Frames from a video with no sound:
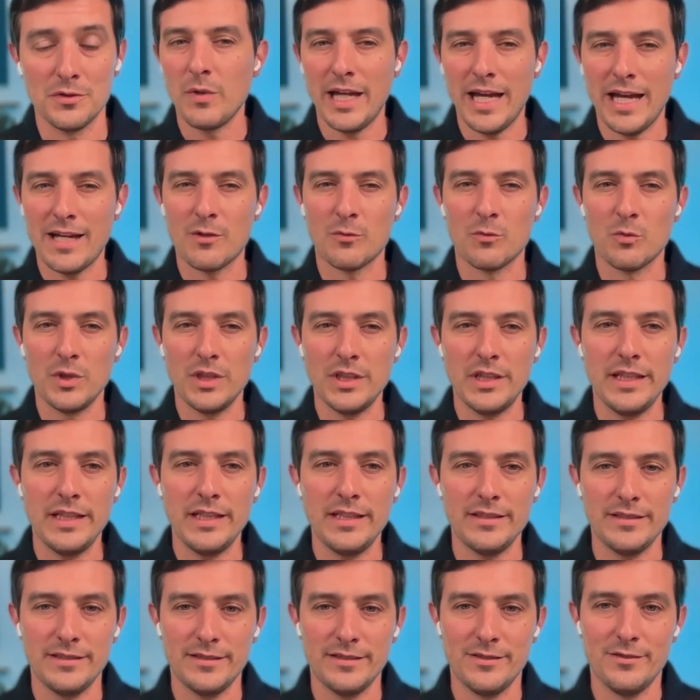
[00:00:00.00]
We had a
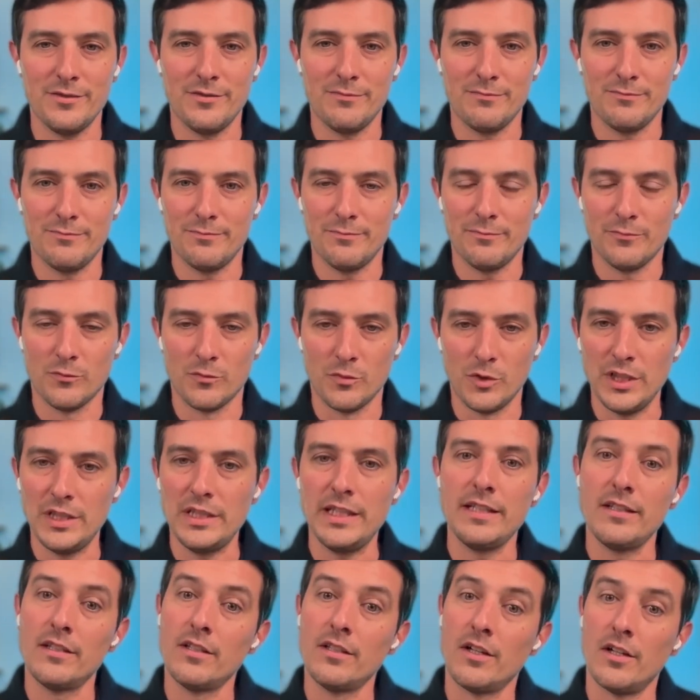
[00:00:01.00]
really,
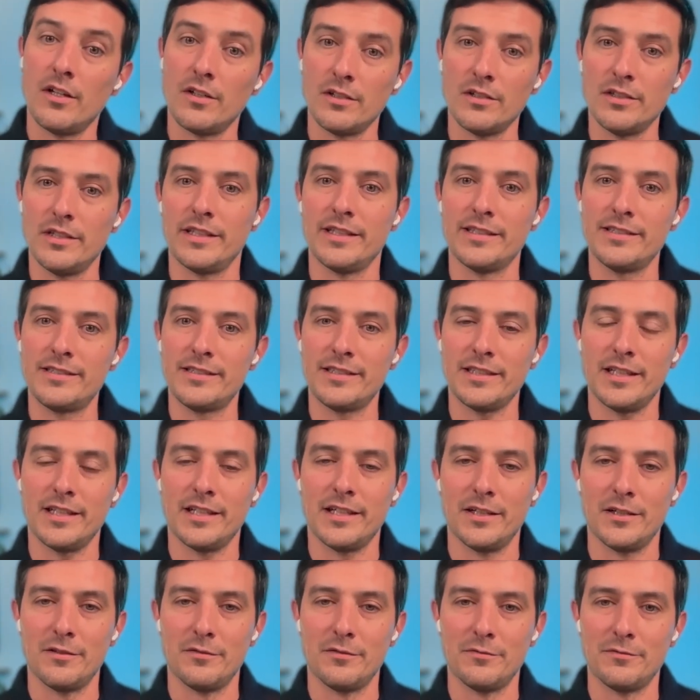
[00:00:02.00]
really long list
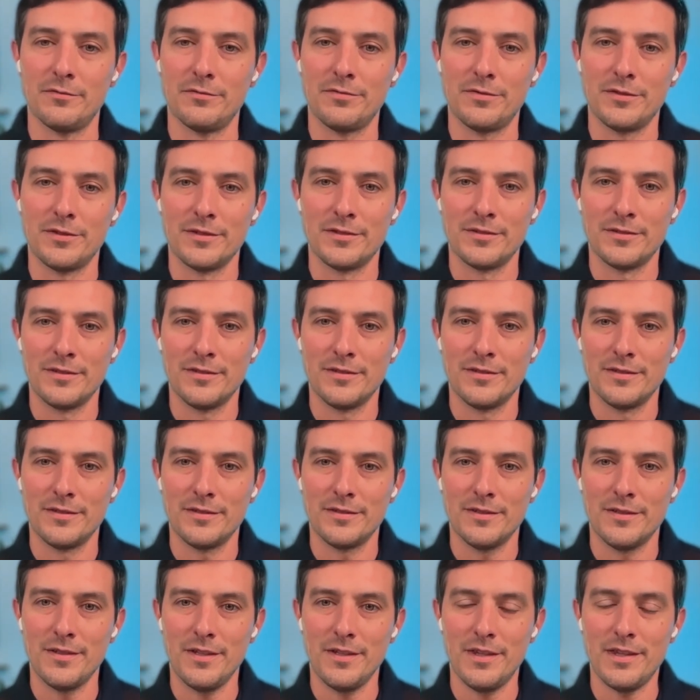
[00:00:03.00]
of
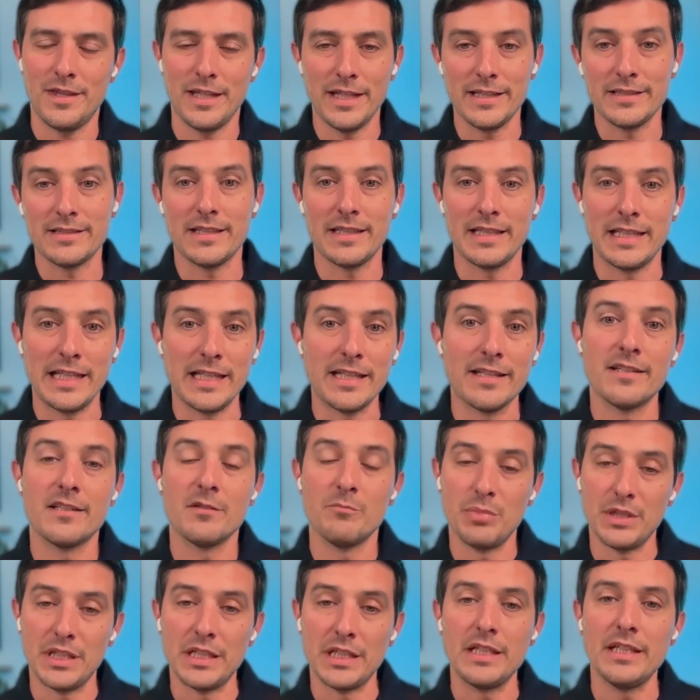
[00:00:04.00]
things that needed to
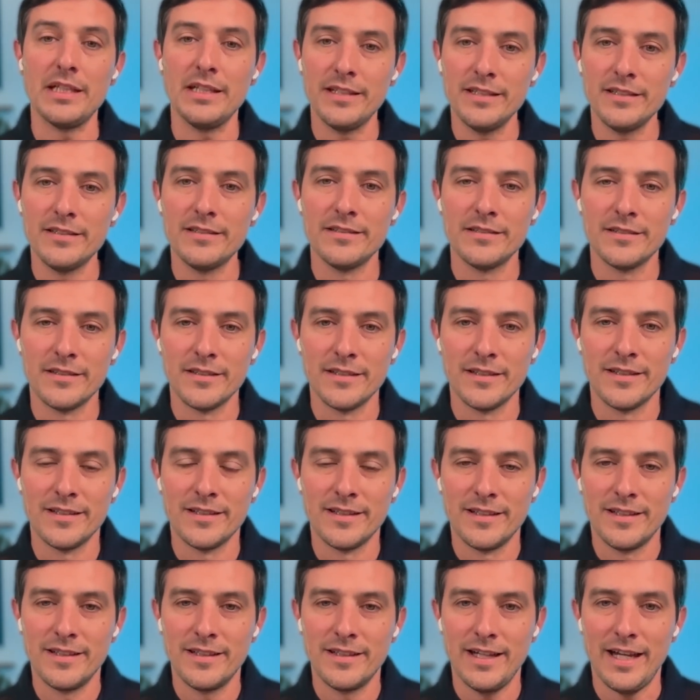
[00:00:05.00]
be
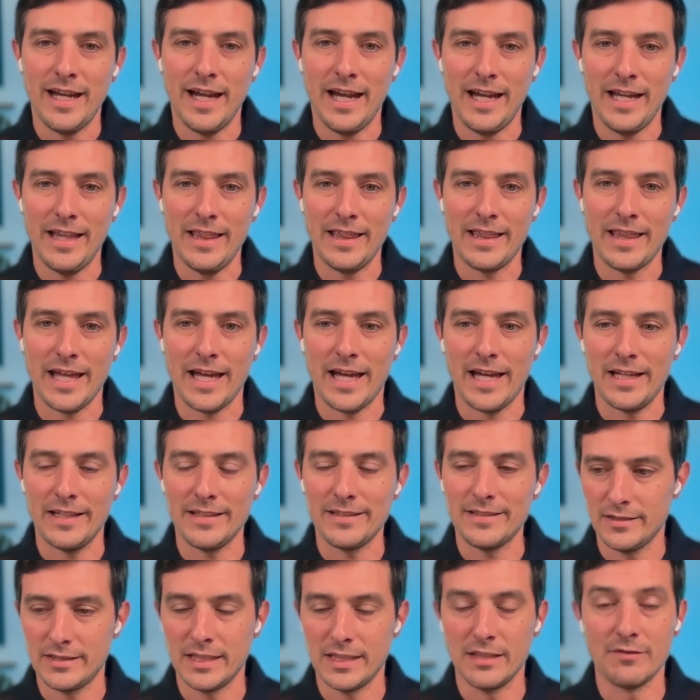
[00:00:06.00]
that
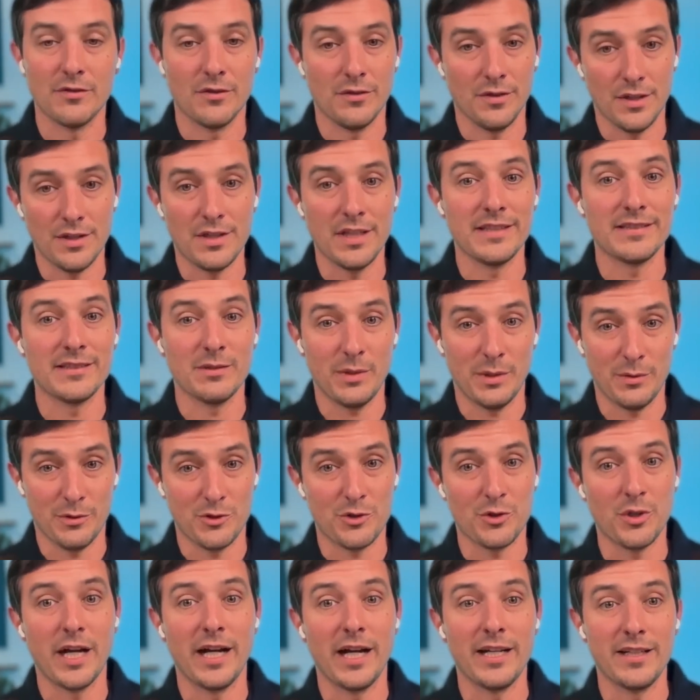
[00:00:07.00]
several of the things that we were
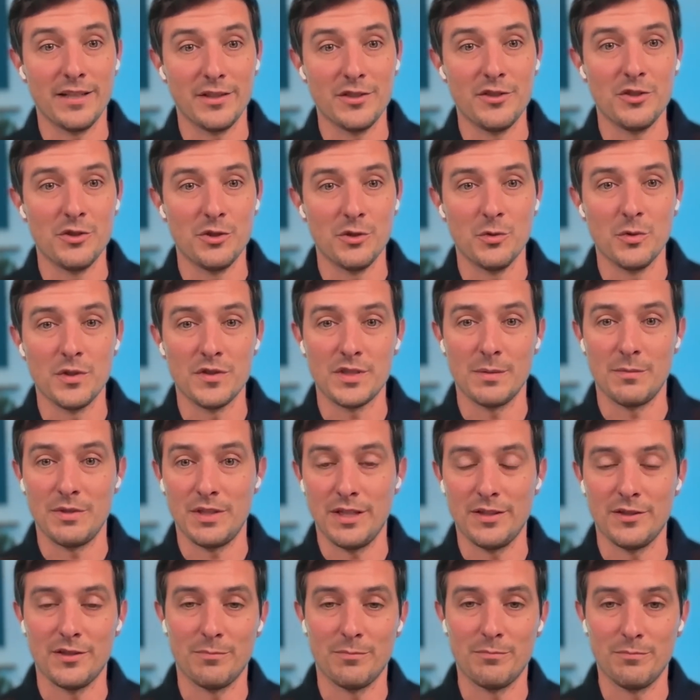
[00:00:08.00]
trying to do with some of
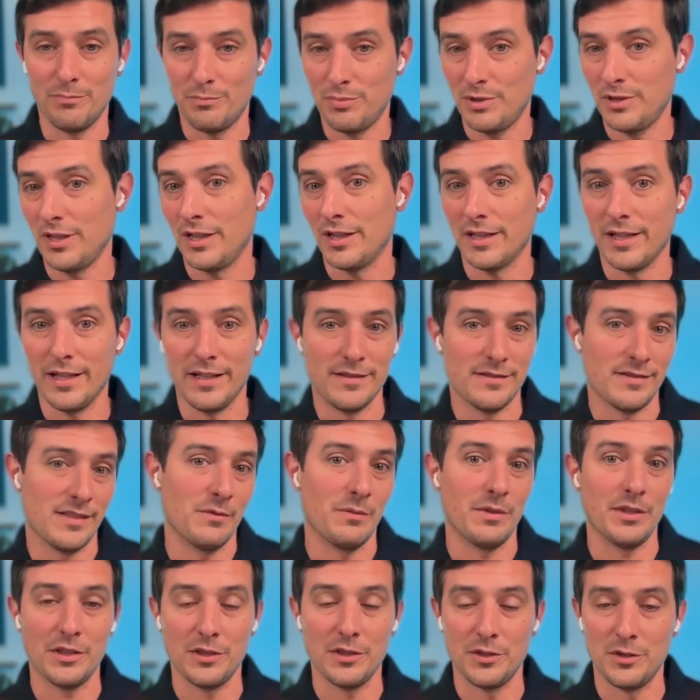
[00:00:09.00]
the other plugins that
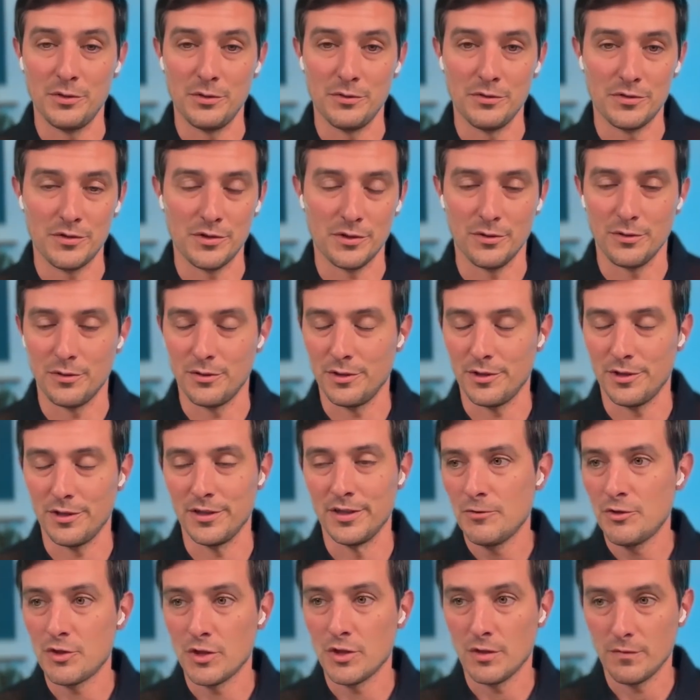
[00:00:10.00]
we used or
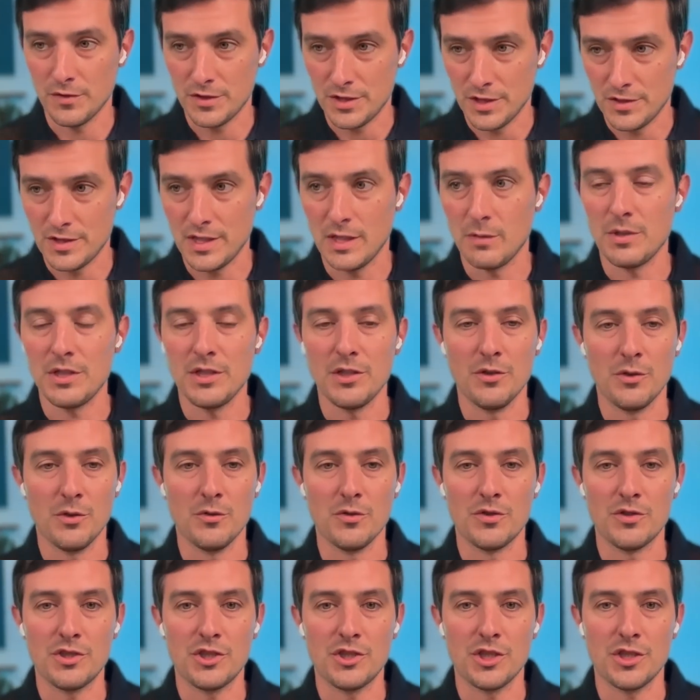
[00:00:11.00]
services that we
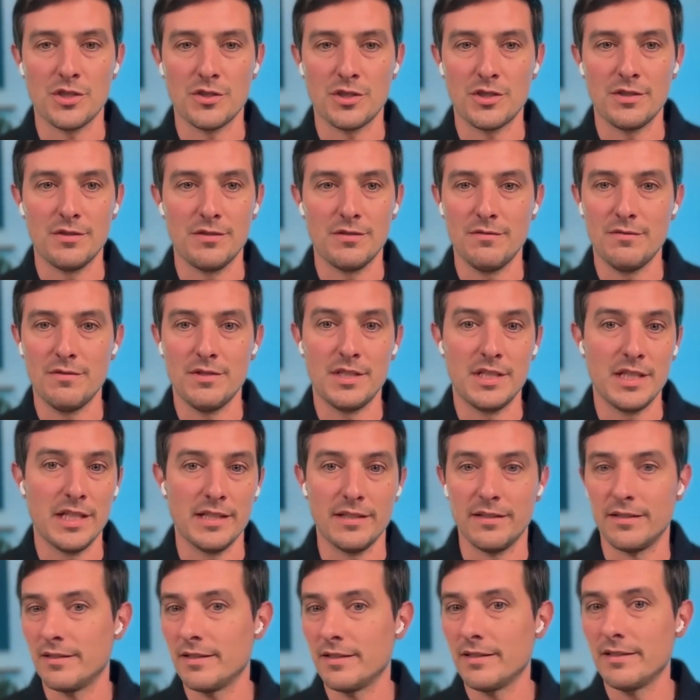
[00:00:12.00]
used just
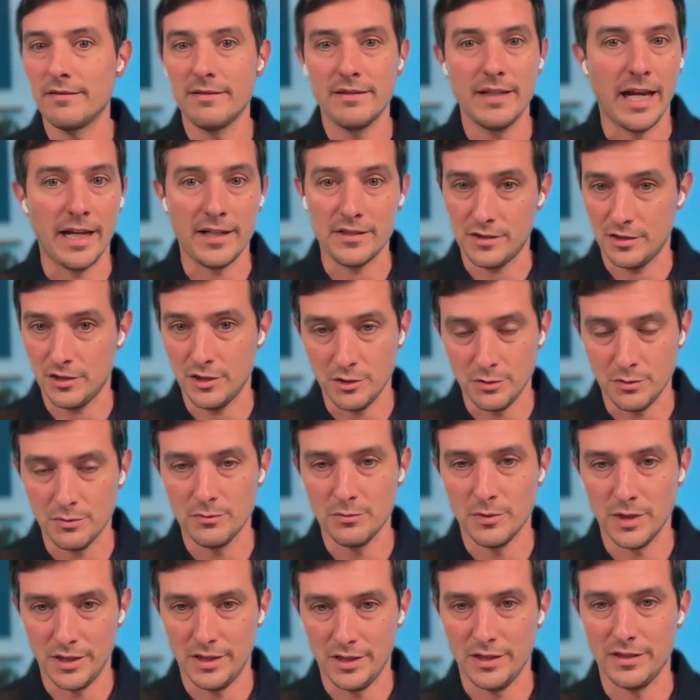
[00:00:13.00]
didn't execute well